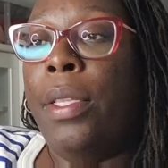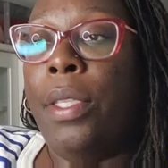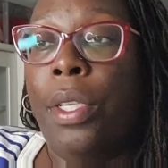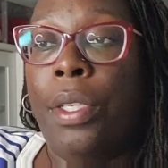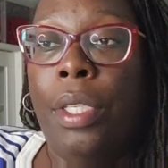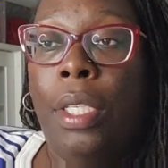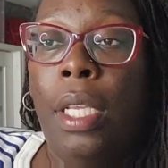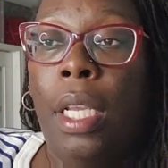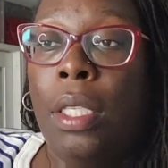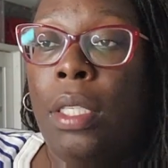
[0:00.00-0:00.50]

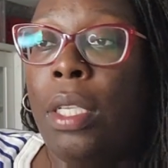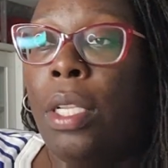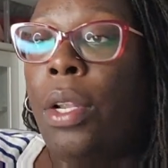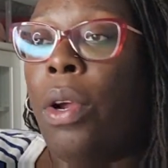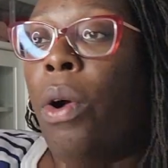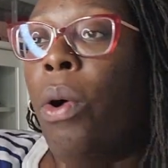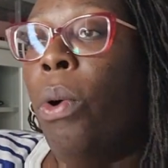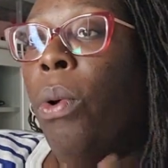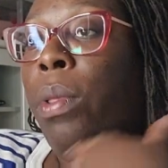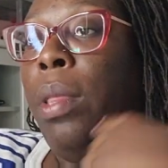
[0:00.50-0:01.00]
And so she tells
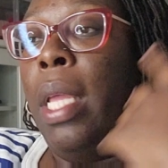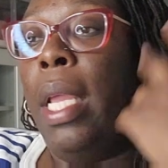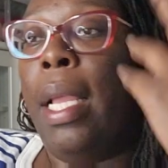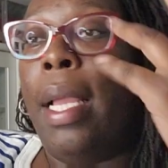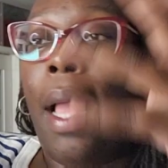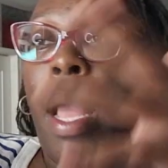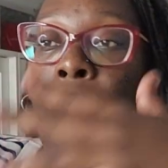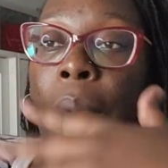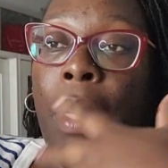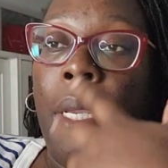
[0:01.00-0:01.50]
her the whole
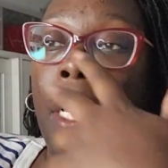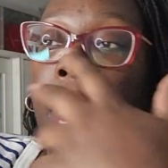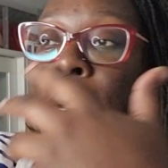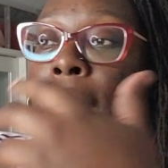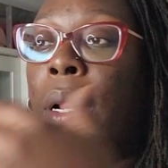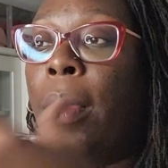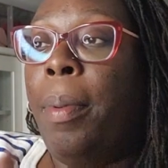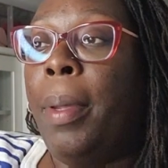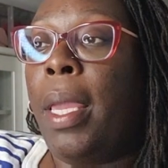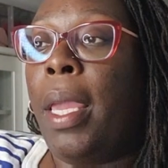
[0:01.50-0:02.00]
thing, how we
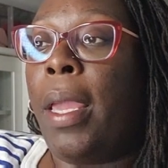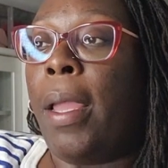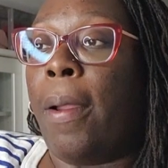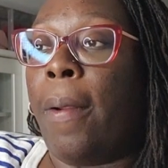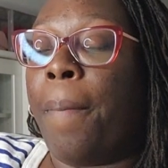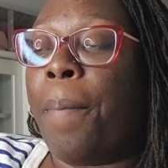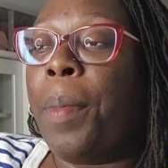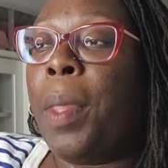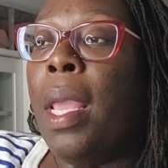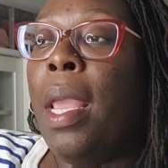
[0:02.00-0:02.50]
ended up
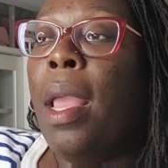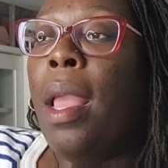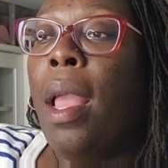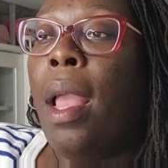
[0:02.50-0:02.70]
here.